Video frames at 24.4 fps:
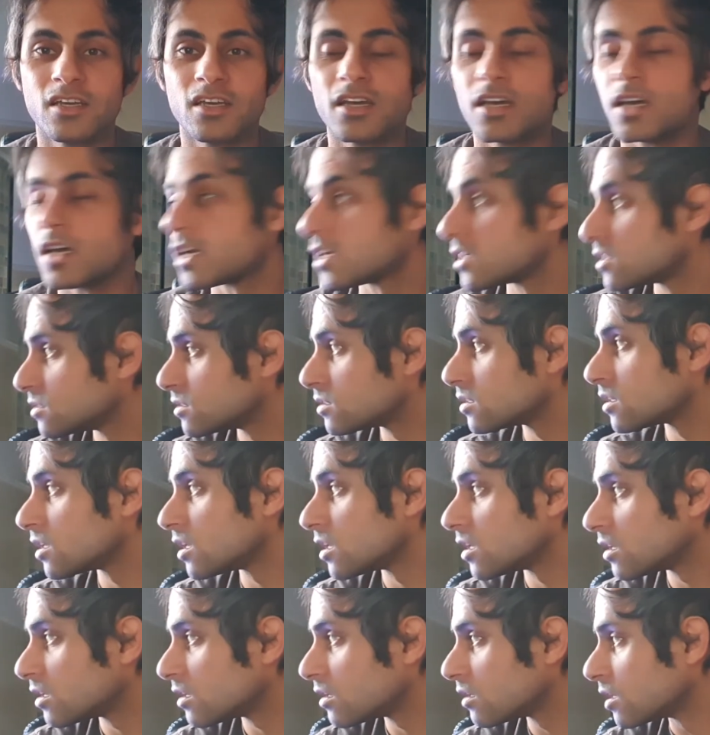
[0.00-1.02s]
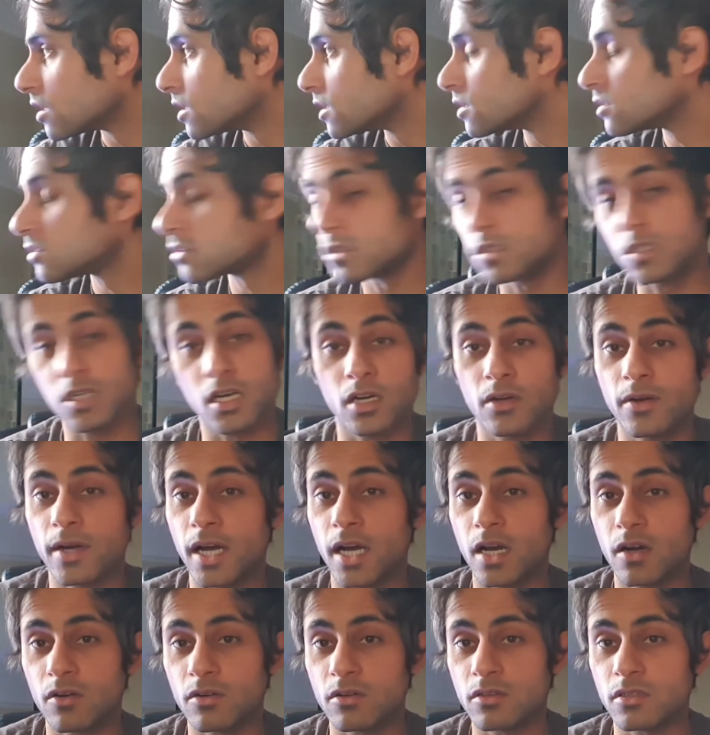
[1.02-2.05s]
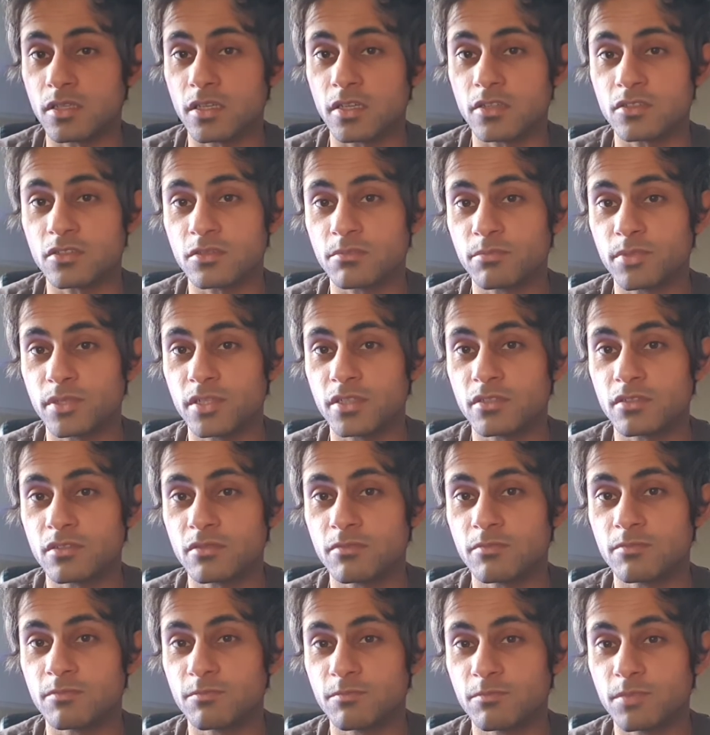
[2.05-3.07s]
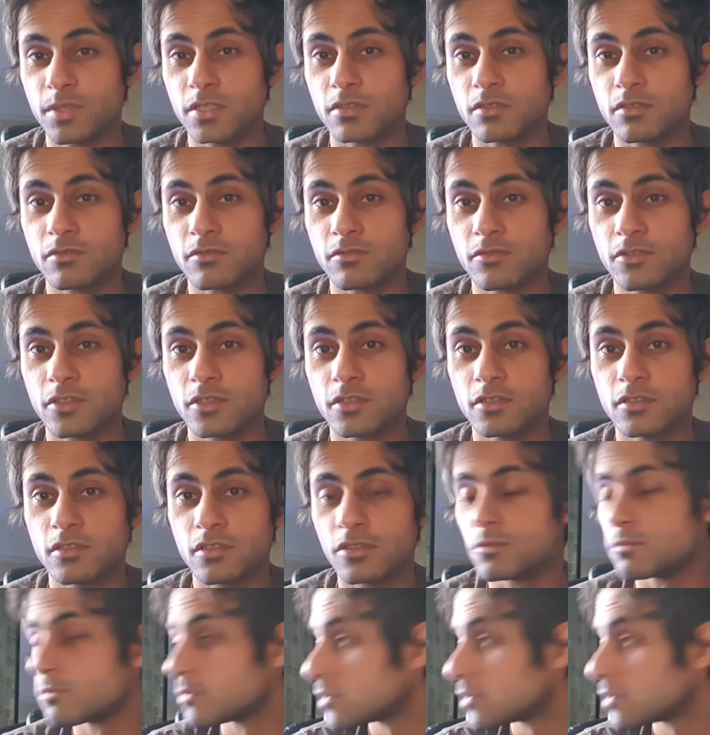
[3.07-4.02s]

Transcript: And I need to go out and get some bits of food, so